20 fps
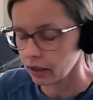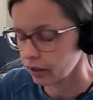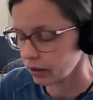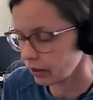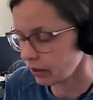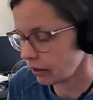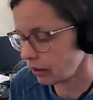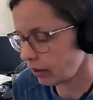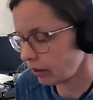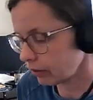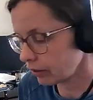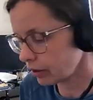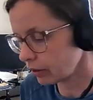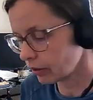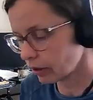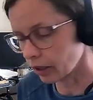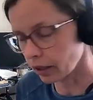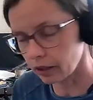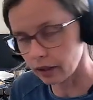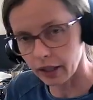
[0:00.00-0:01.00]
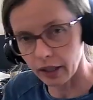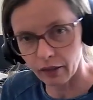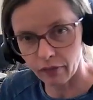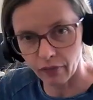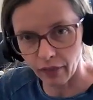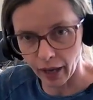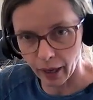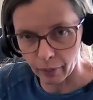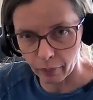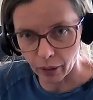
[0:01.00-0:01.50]
You can leave
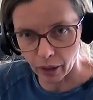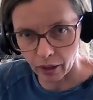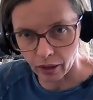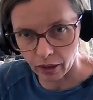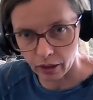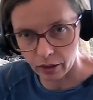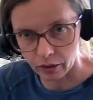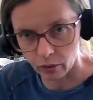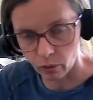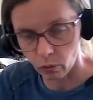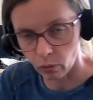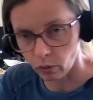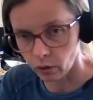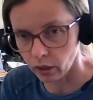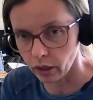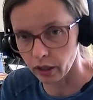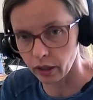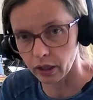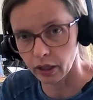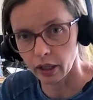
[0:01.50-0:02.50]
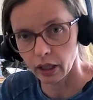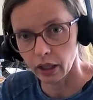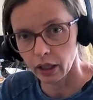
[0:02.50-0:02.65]
that part, or